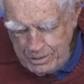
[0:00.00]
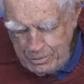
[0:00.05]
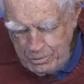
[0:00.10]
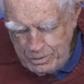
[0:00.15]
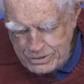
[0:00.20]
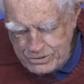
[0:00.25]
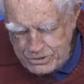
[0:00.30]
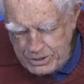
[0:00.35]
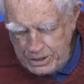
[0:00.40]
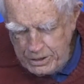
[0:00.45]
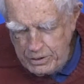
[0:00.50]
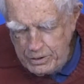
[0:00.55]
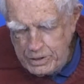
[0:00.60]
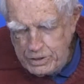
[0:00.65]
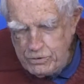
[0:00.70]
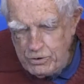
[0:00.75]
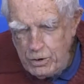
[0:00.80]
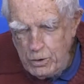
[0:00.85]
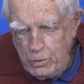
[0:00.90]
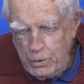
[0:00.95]
we'll see you in
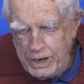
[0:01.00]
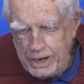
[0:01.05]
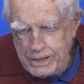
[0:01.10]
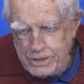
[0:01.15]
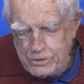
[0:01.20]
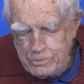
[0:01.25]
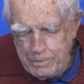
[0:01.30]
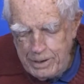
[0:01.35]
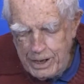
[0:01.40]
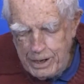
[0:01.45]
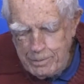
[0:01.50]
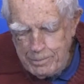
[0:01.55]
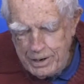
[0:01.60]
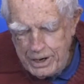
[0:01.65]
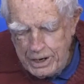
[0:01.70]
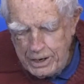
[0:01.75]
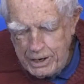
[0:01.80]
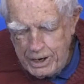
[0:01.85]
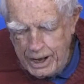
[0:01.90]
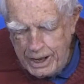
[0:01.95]
two weeks. May
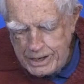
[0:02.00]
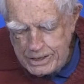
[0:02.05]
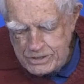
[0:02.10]
Almighty God in